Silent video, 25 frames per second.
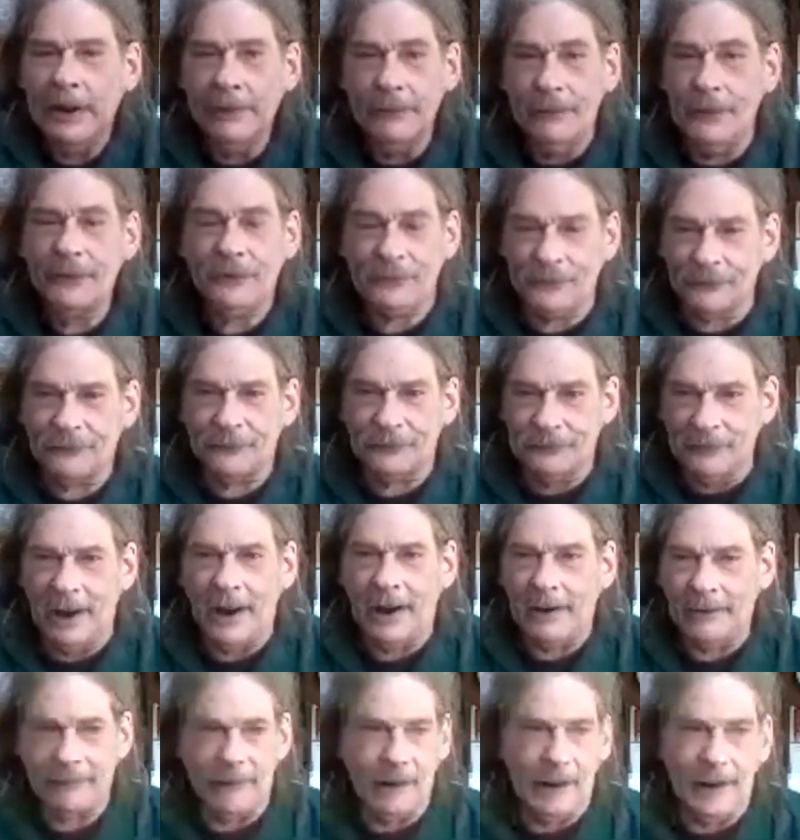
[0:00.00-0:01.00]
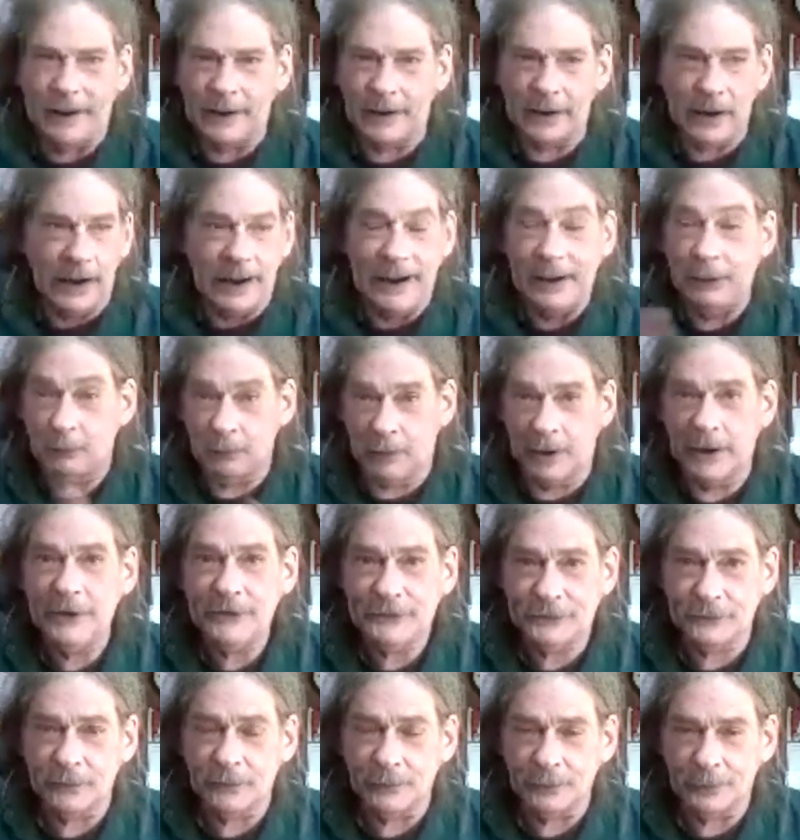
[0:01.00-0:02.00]
This is not like a
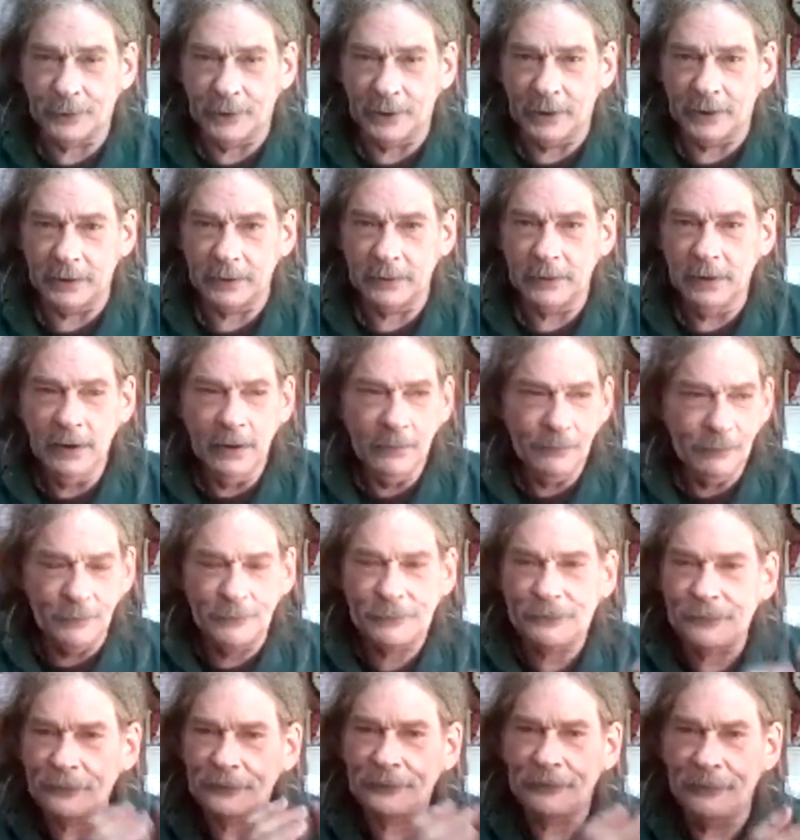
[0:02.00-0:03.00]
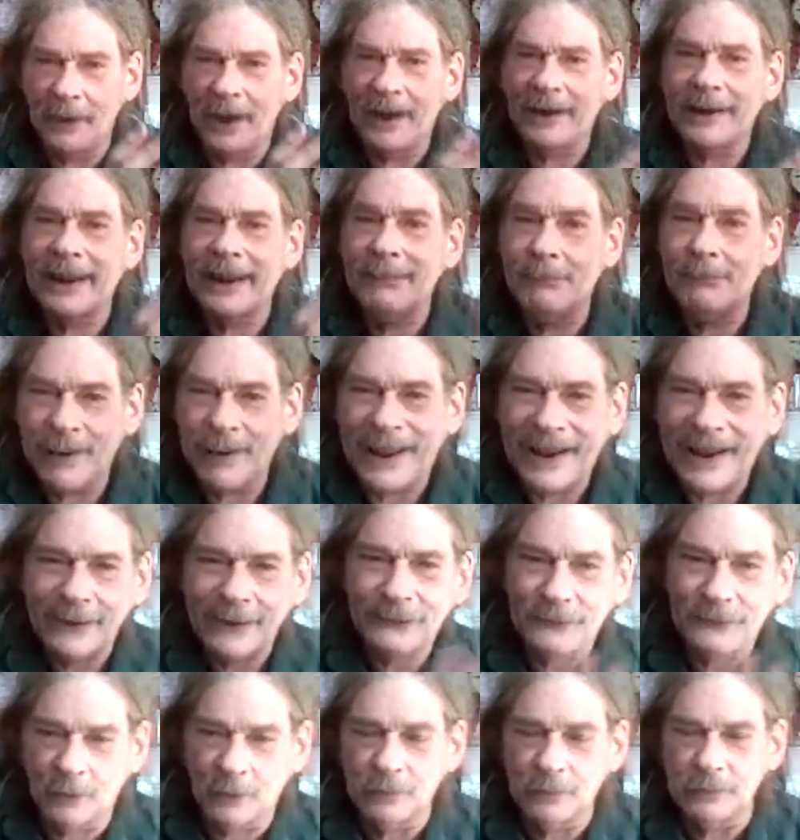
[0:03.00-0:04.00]
racial thing. This is not a
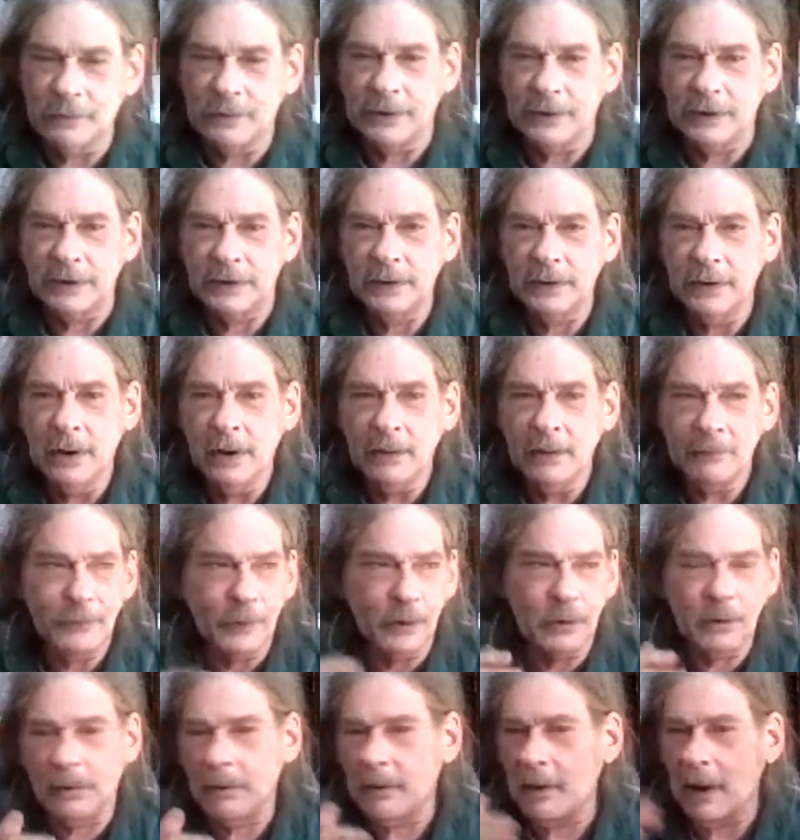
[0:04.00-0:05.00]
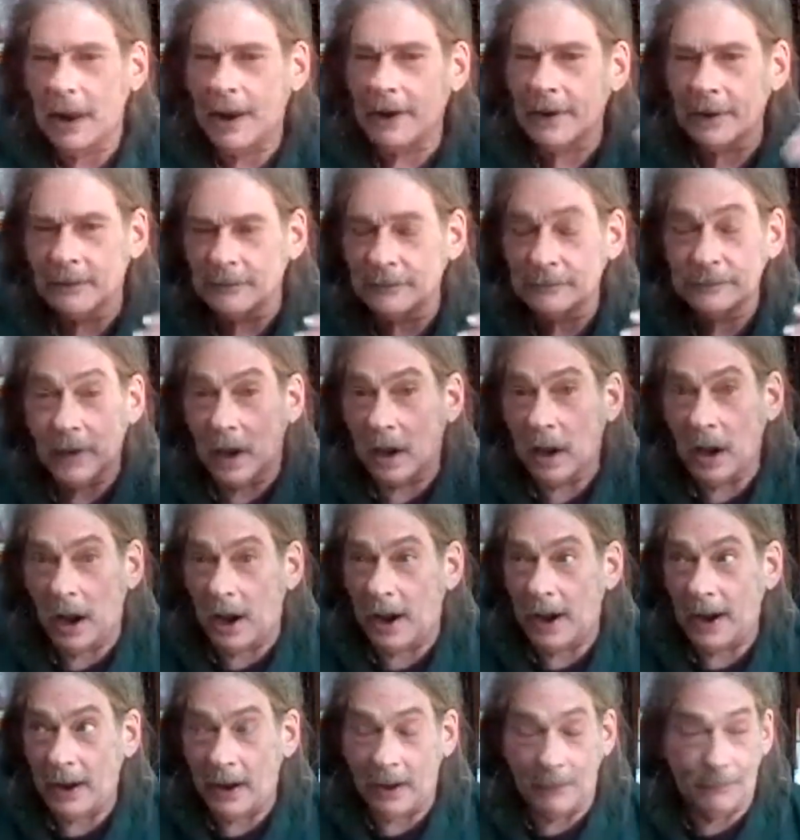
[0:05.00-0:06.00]
blacks only. There are a lot of,
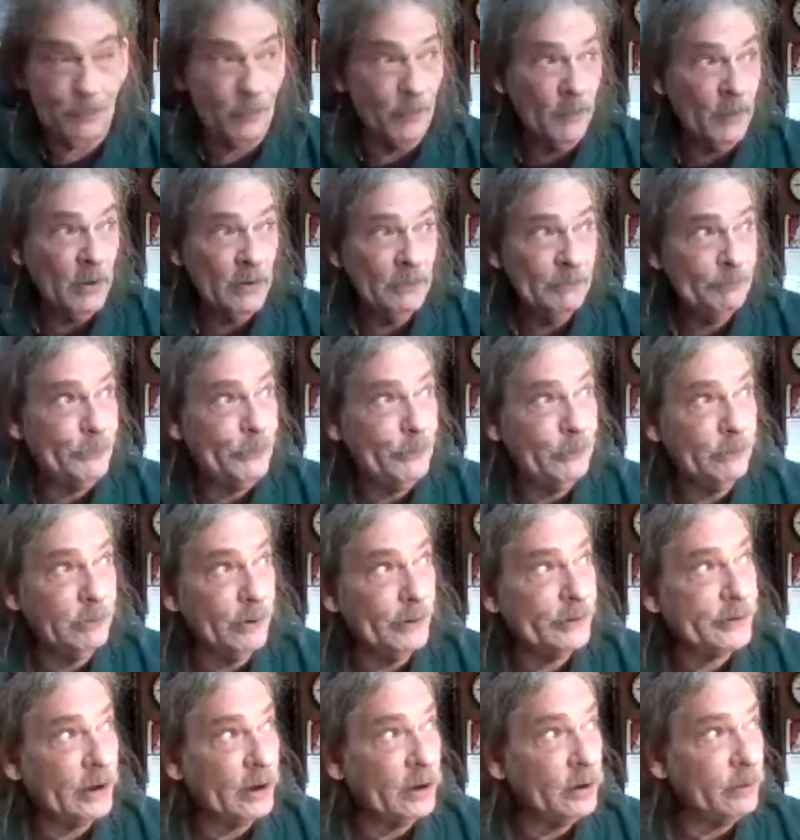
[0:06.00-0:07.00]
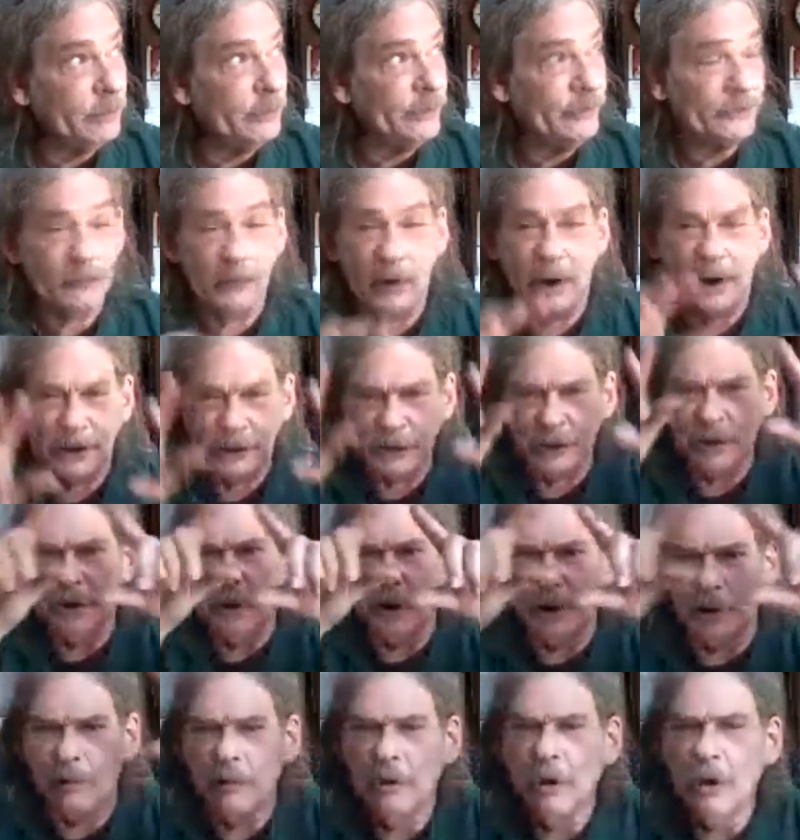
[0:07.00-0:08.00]
if you look at him, it's like,
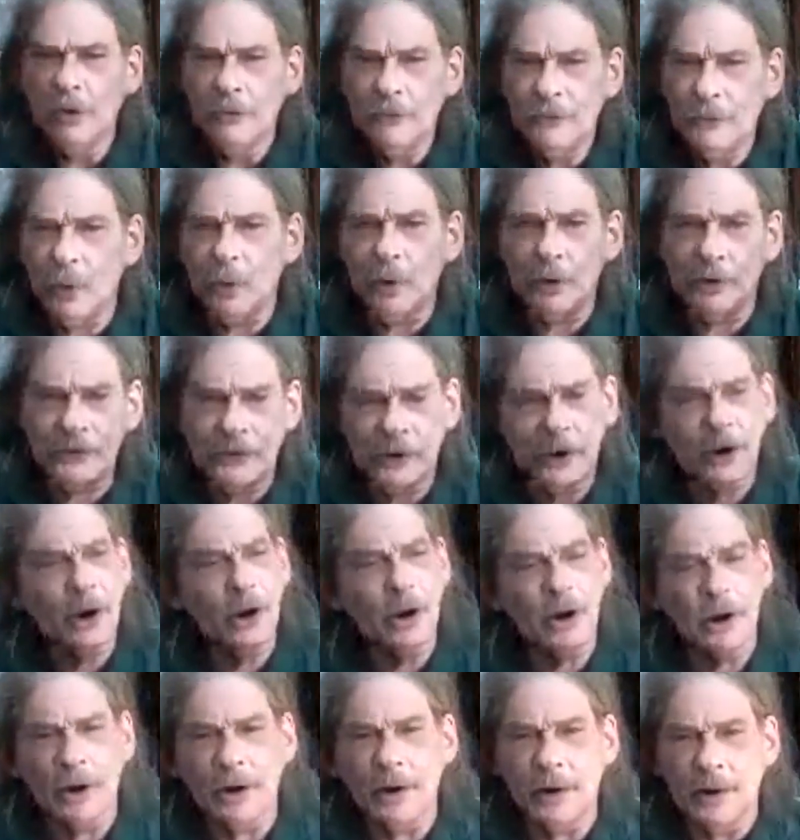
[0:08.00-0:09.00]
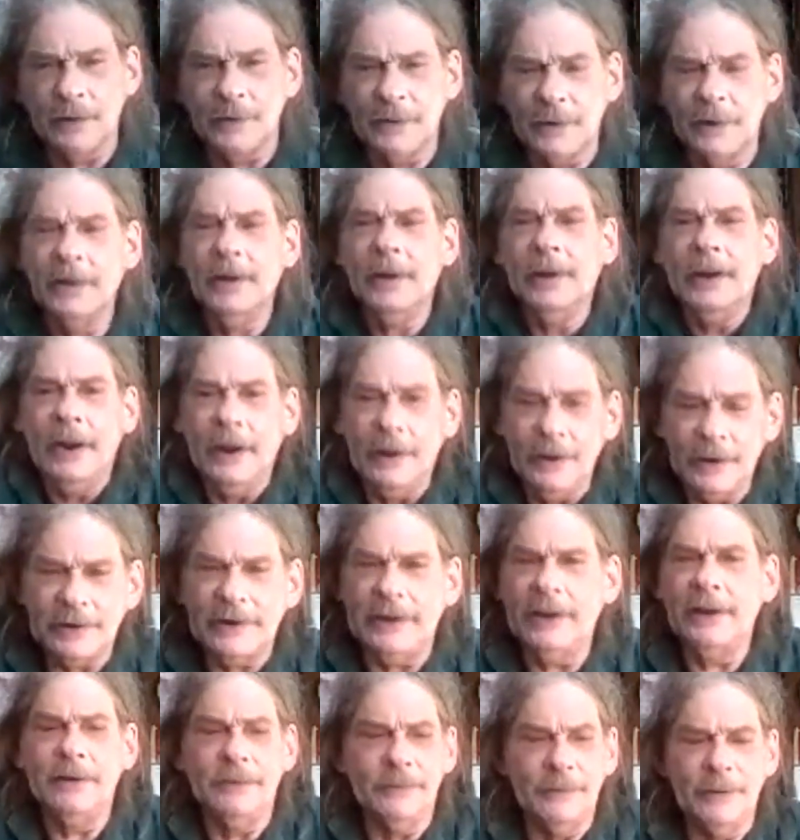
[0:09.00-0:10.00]
Georgia and the
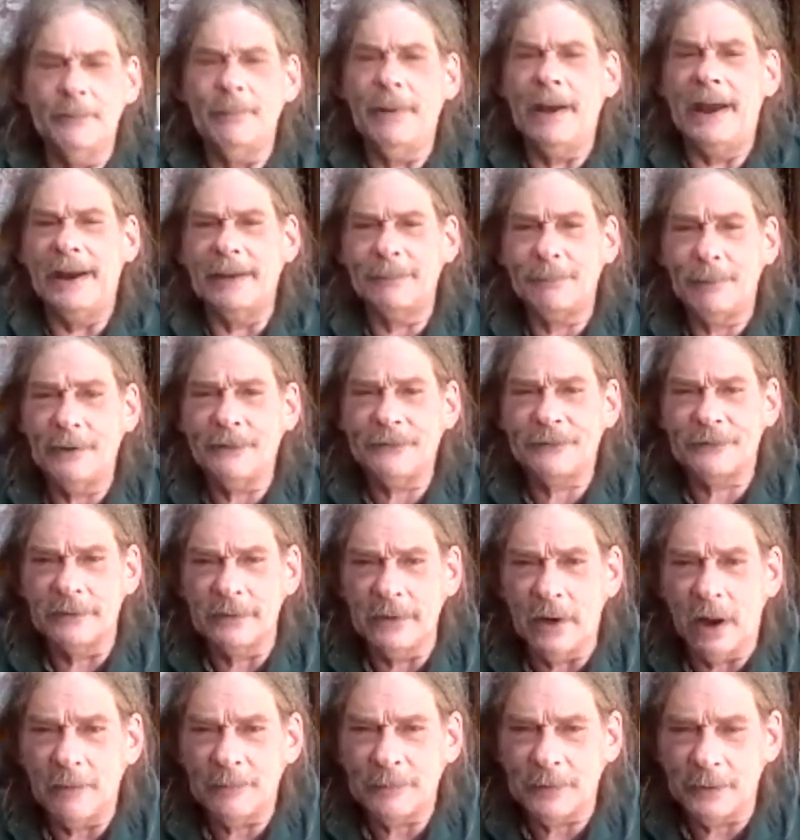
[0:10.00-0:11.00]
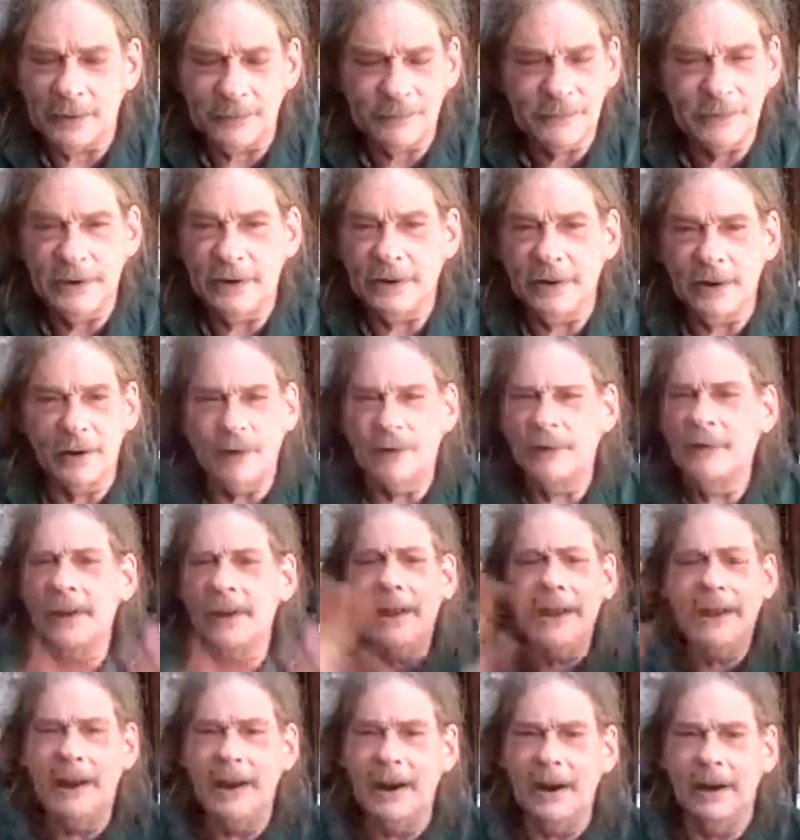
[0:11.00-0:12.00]
kid in the back pissing off
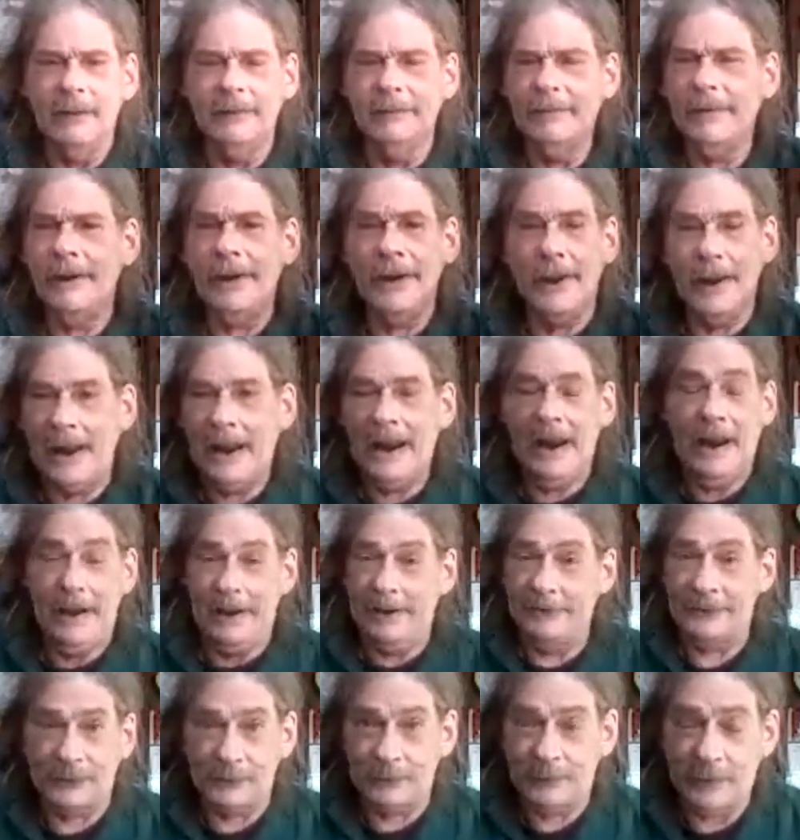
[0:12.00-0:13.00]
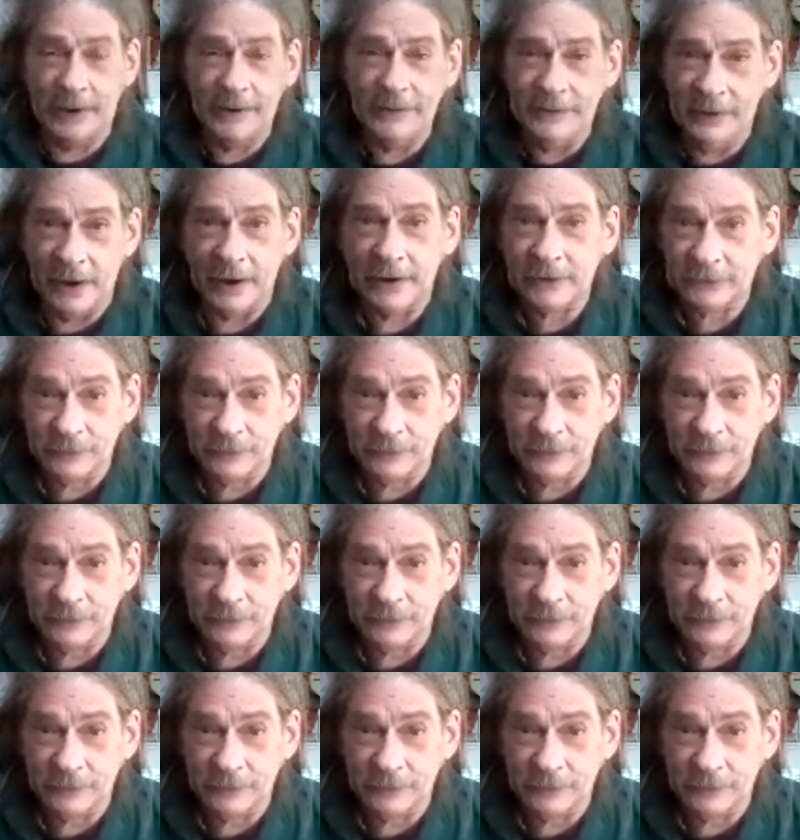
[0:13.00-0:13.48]
and it's a redneck